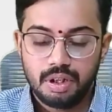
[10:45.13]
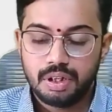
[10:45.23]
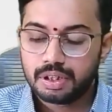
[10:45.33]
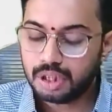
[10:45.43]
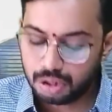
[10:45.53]

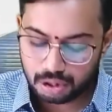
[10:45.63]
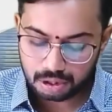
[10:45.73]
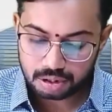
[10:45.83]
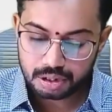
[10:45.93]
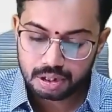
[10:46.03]
So
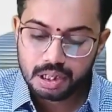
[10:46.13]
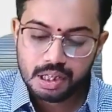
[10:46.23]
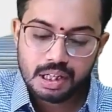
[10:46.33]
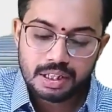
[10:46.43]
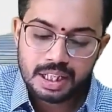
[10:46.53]

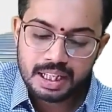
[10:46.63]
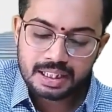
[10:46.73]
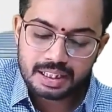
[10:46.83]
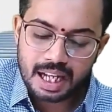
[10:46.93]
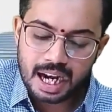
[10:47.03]
she
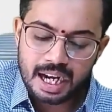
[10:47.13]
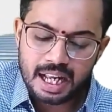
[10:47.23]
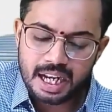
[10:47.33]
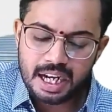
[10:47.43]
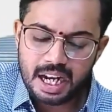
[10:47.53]
stayed in
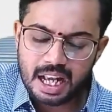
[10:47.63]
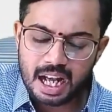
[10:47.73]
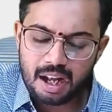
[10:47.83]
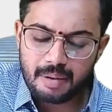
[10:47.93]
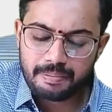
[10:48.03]

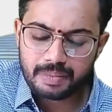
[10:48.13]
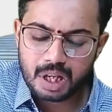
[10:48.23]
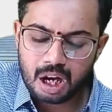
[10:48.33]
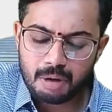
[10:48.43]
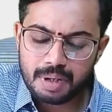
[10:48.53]
India.
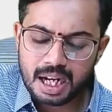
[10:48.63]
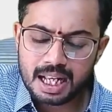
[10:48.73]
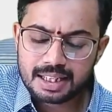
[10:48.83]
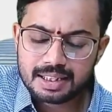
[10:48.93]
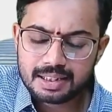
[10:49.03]
How many
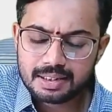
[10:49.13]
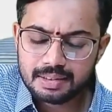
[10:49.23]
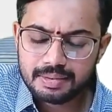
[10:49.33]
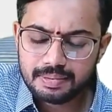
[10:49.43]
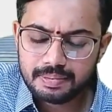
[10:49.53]
days?
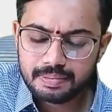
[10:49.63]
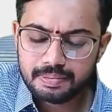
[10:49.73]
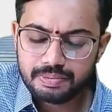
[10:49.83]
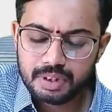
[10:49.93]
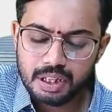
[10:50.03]

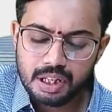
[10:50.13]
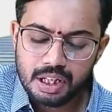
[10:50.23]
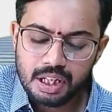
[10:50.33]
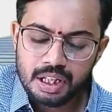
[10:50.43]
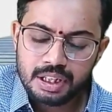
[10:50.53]

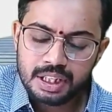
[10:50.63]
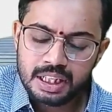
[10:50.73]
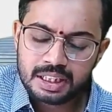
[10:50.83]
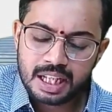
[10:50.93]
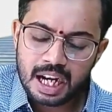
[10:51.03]
He
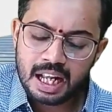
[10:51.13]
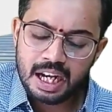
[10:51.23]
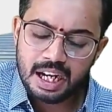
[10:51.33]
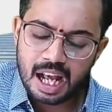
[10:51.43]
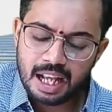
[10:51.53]
stayed in
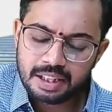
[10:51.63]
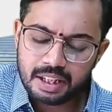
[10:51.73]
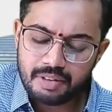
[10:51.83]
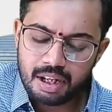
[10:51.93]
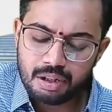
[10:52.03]
India is
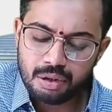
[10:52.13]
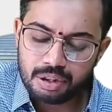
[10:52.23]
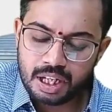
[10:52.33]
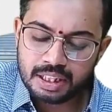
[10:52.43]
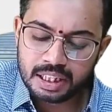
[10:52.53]
equal to
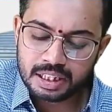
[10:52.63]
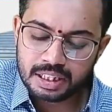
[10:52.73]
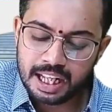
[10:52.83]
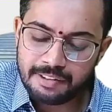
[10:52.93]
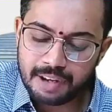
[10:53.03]

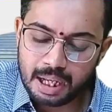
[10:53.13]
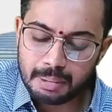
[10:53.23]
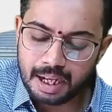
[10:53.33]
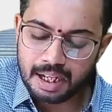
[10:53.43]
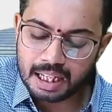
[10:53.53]
365
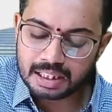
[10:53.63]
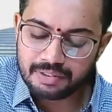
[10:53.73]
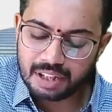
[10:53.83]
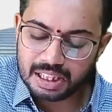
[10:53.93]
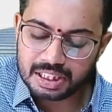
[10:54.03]
minus
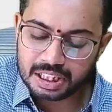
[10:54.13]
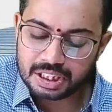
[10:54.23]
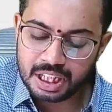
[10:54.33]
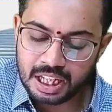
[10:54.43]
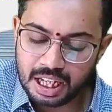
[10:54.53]

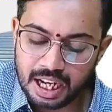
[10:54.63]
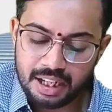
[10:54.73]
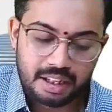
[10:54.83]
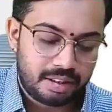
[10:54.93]
168.